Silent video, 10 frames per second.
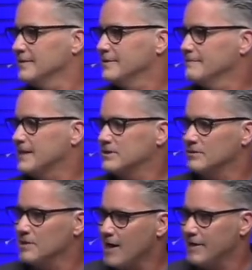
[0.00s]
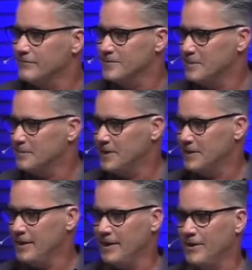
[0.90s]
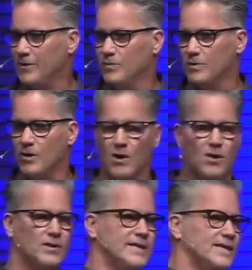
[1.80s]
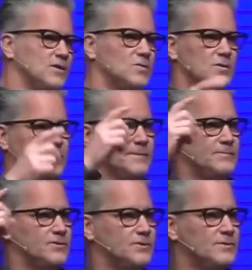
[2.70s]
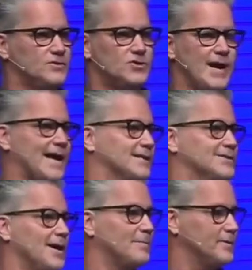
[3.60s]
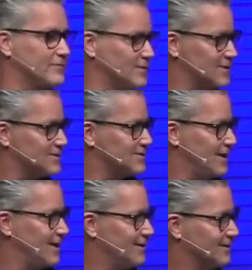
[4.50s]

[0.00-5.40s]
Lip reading: That's a lie from the pit of hell. We're all equally jacked up, if you would say.